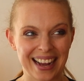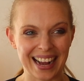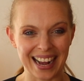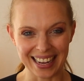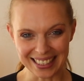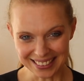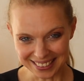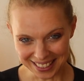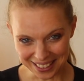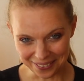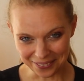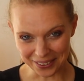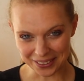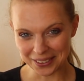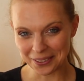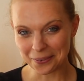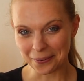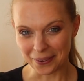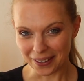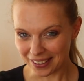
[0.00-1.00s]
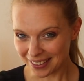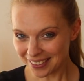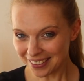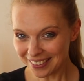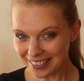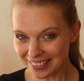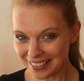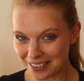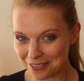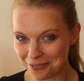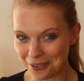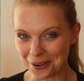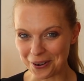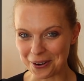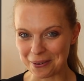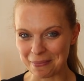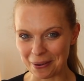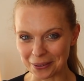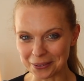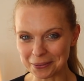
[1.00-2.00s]
asking what you want
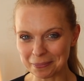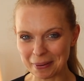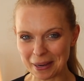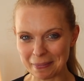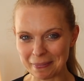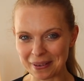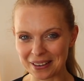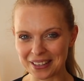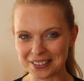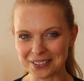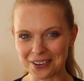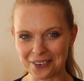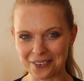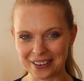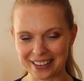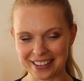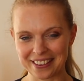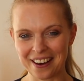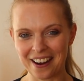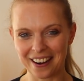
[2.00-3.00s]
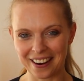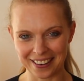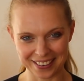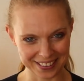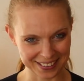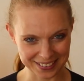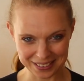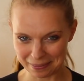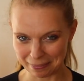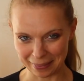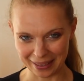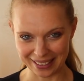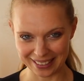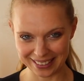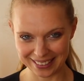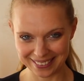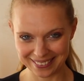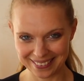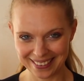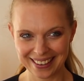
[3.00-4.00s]
for most people is already the hardest
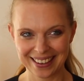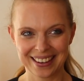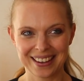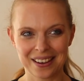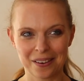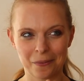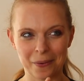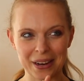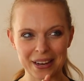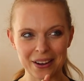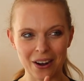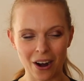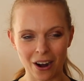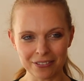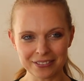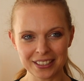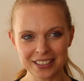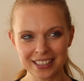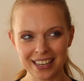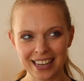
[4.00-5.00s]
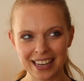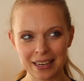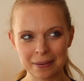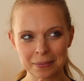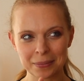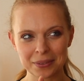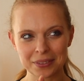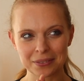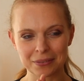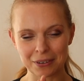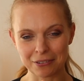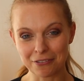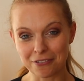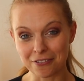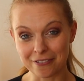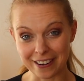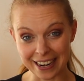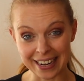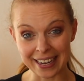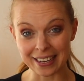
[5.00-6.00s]
bit. We oftentimes
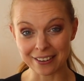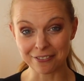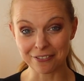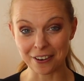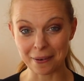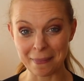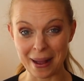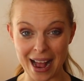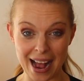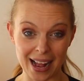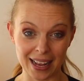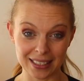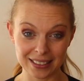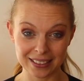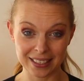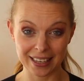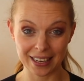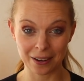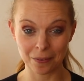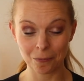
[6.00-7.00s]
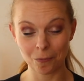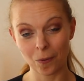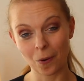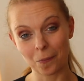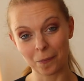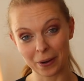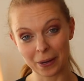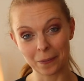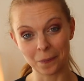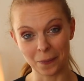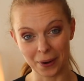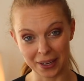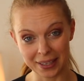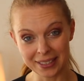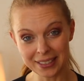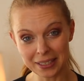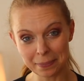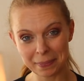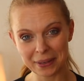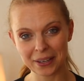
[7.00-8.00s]
refrain from asking what we
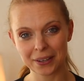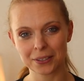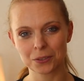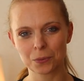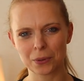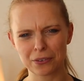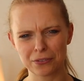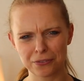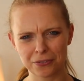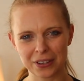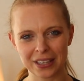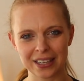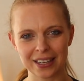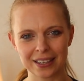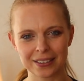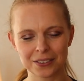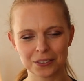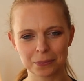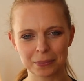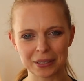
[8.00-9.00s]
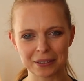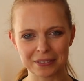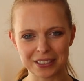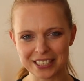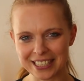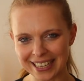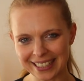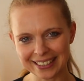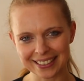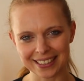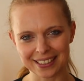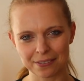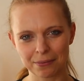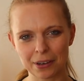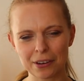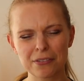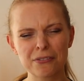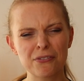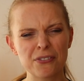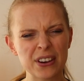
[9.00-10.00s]
want because we fear to be rejected,
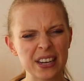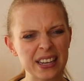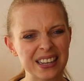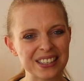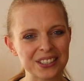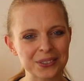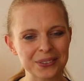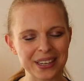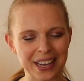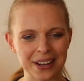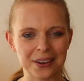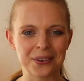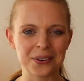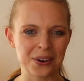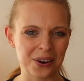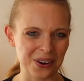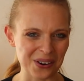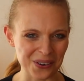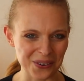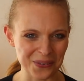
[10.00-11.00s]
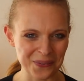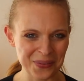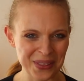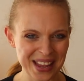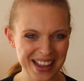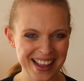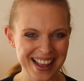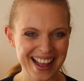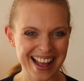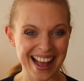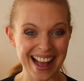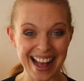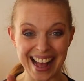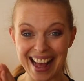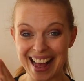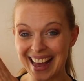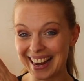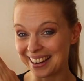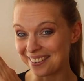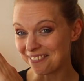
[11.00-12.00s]
we fear to get a no.
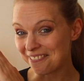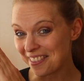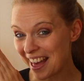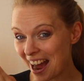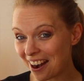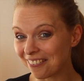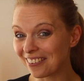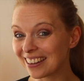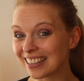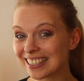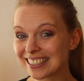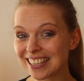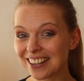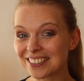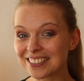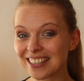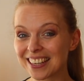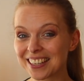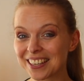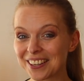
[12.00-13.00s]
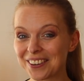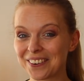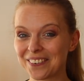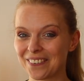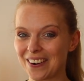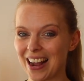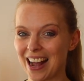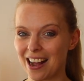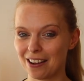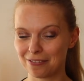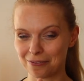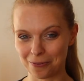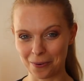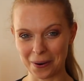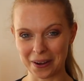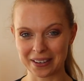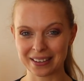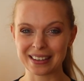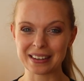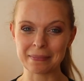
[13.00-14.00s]
And if that really sounds like you, I have
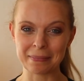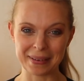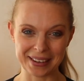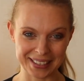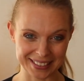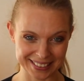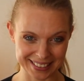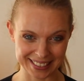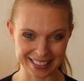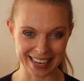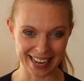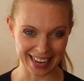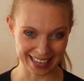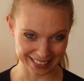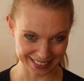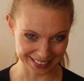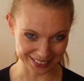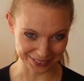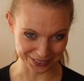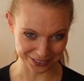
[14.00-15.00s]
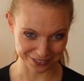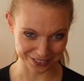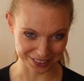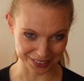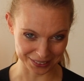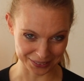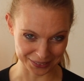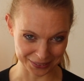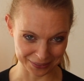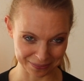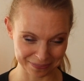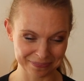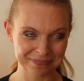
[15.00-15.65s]
one amazing antidote for you.